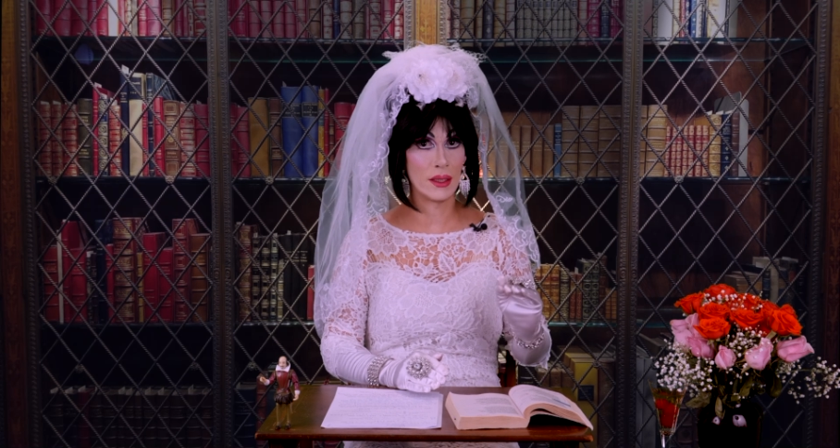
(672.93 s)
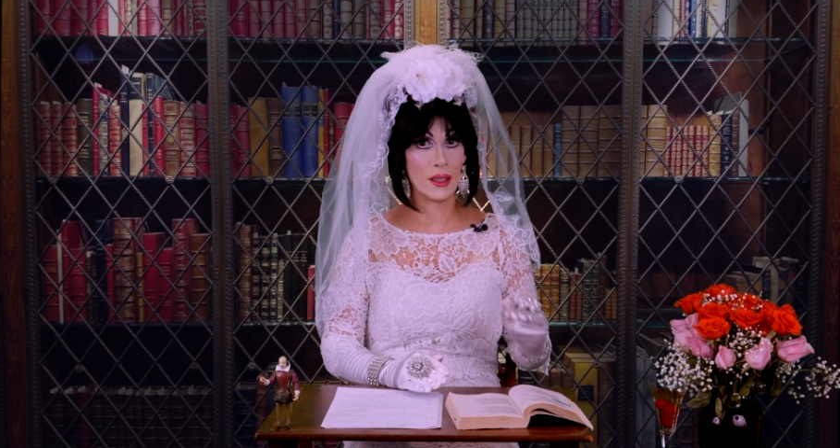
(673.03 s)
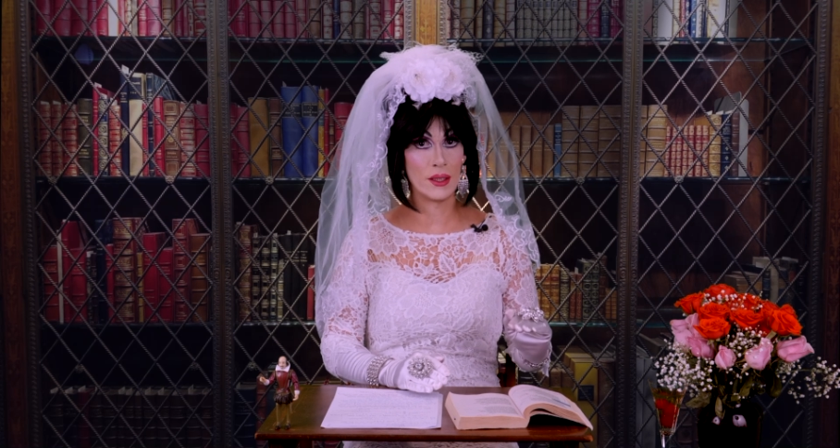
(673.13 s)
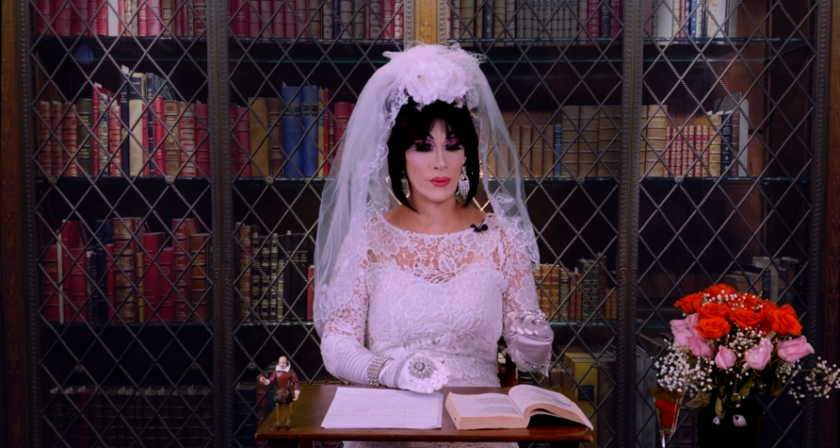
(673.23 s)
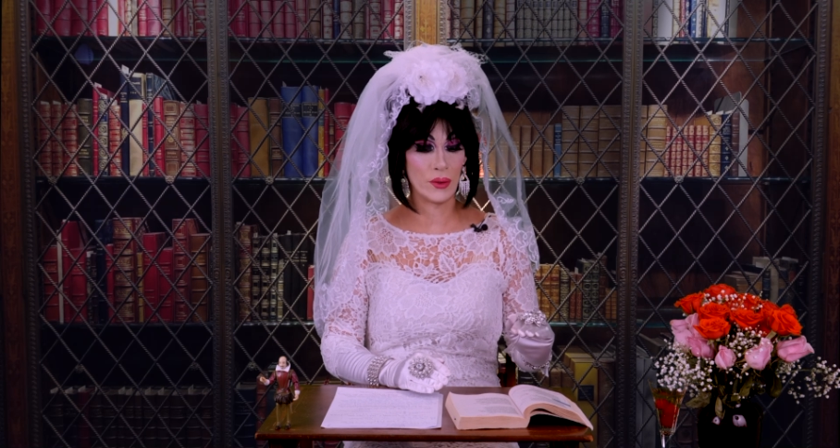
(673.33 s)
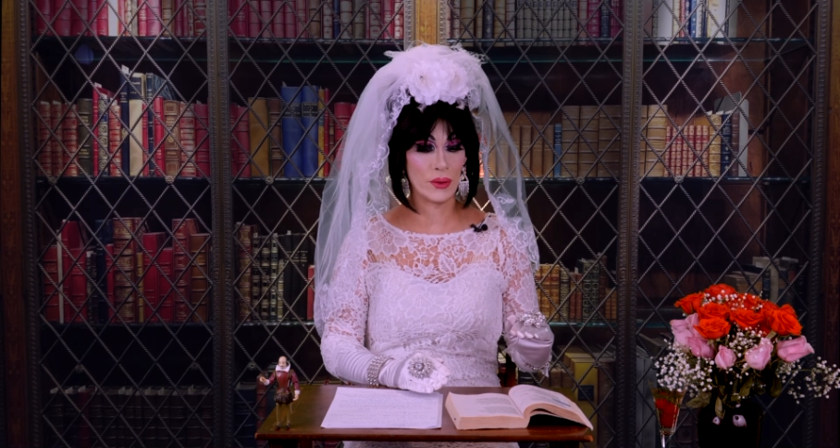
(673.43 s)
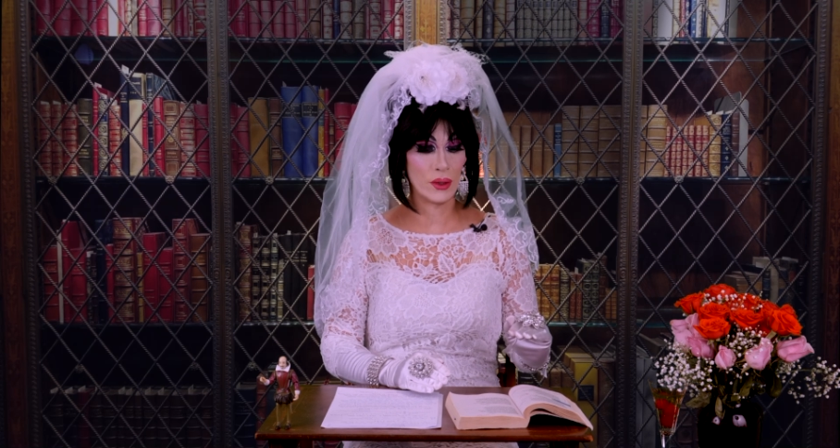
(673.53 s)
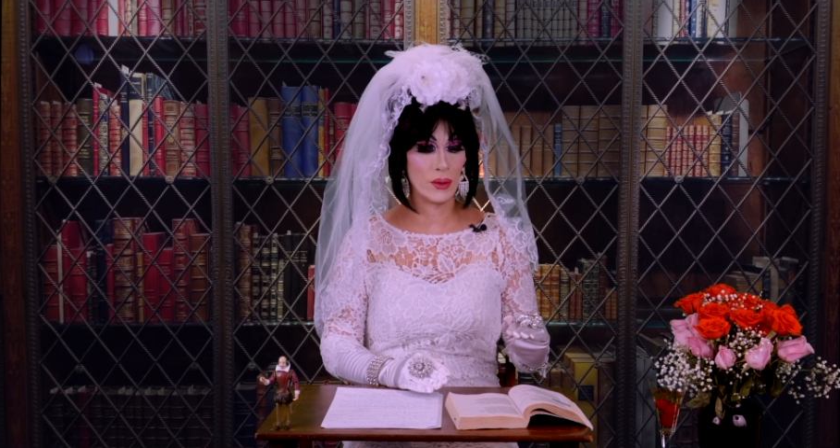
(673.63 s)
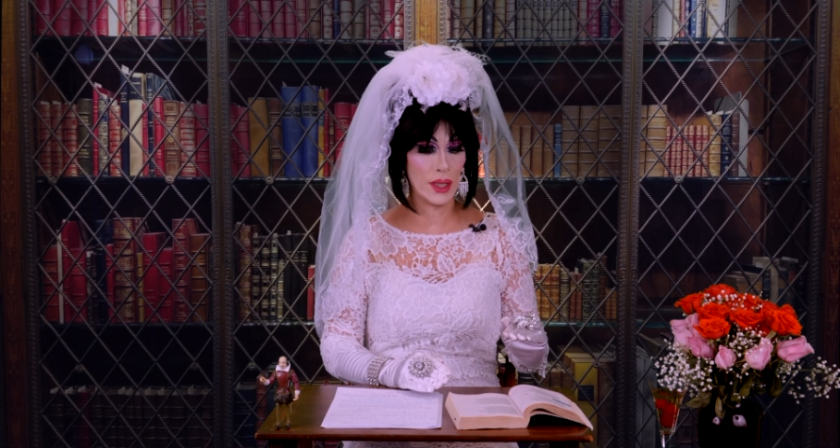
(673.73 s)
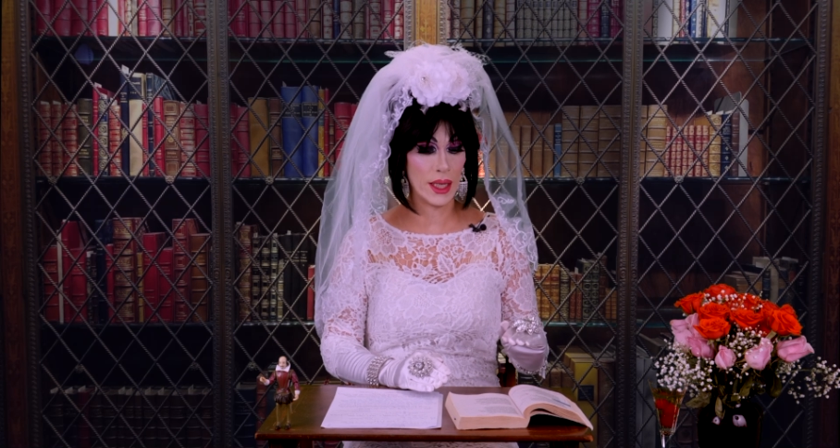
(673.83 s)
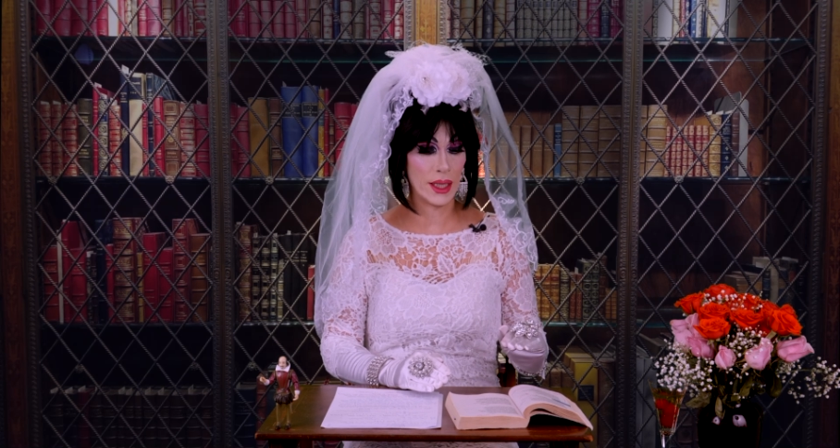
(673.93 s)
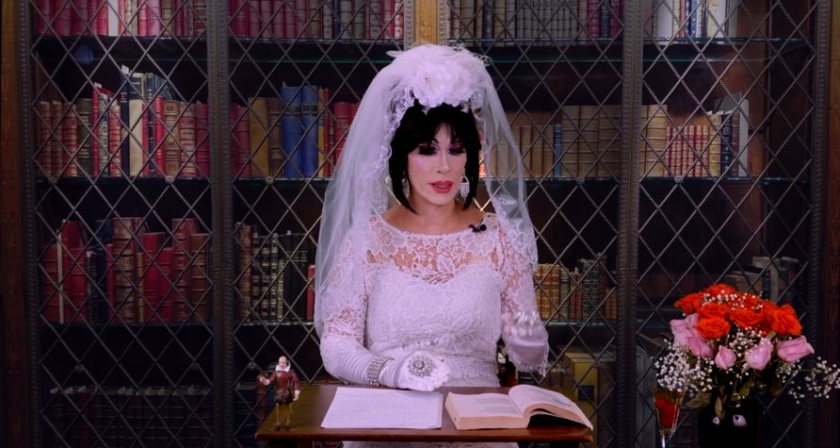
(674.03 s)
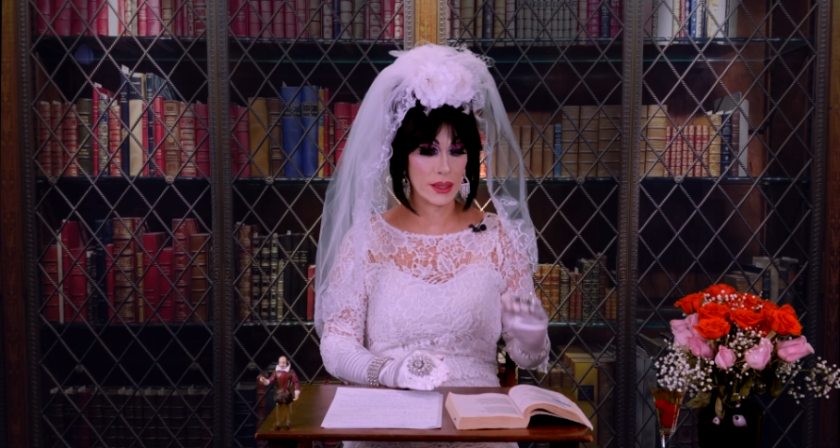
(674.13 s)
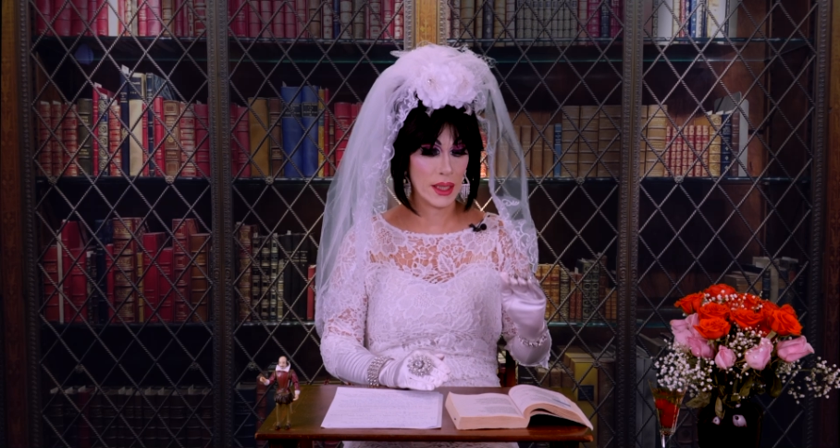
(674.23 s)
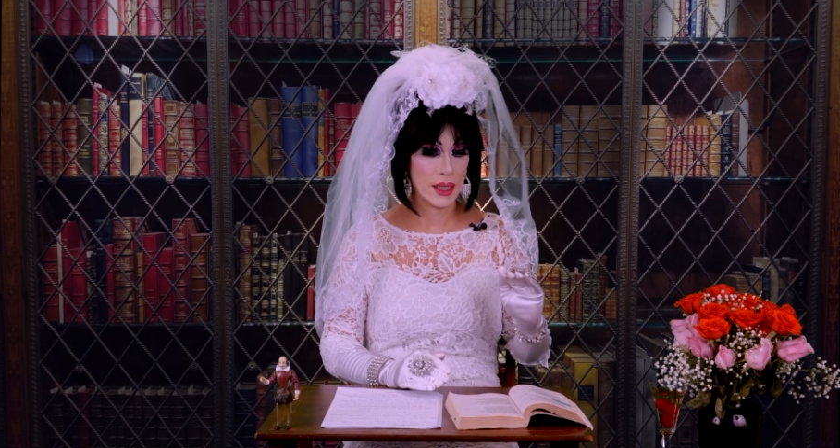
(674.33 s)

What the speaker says: in these first two lines,